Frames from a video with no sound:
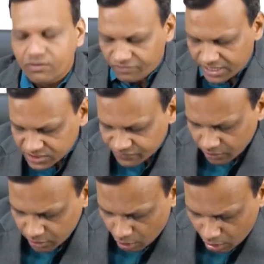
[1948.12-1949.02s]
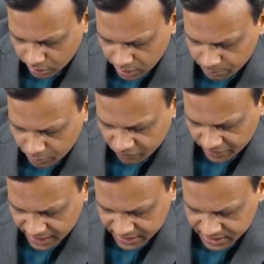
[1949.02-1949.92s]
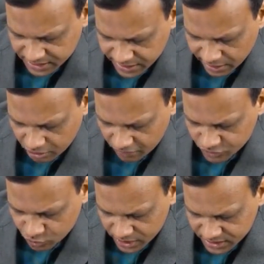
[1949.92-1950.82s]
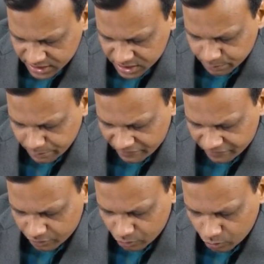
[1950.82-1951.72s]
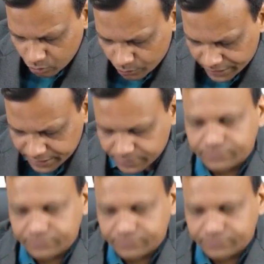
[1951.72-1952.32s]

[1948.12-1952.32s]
Whereas for long term prophylaxis, drug of choice is mefloquine.